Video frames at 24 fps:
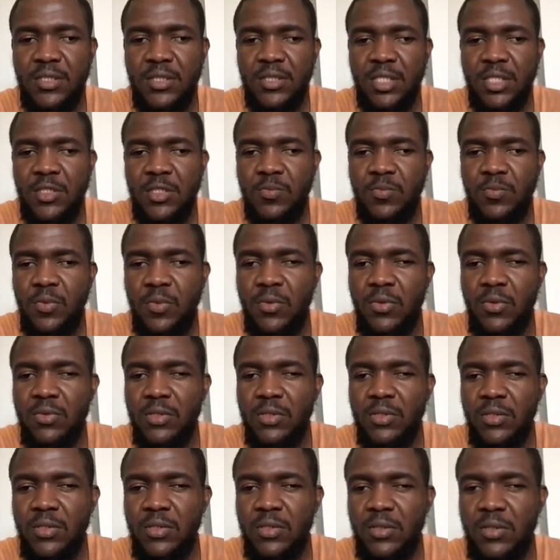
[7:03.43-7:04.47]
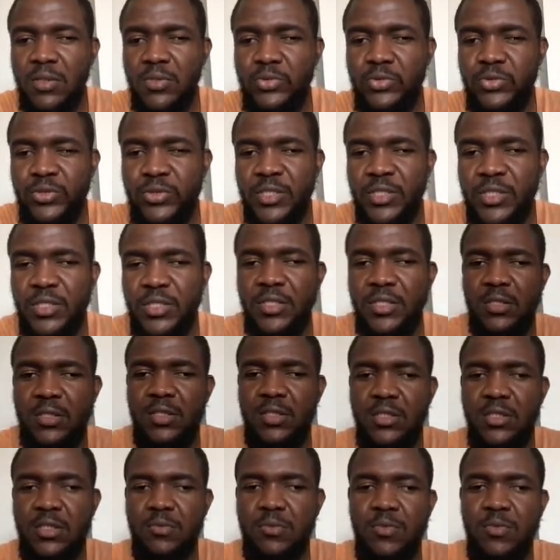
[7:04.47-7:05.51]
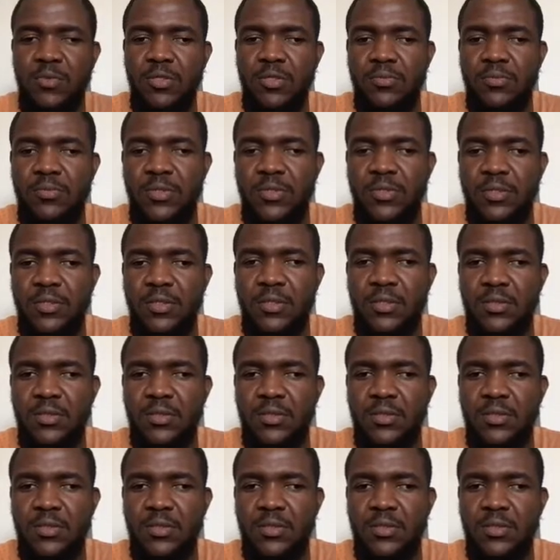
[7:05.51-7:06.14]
Explore the create zip command.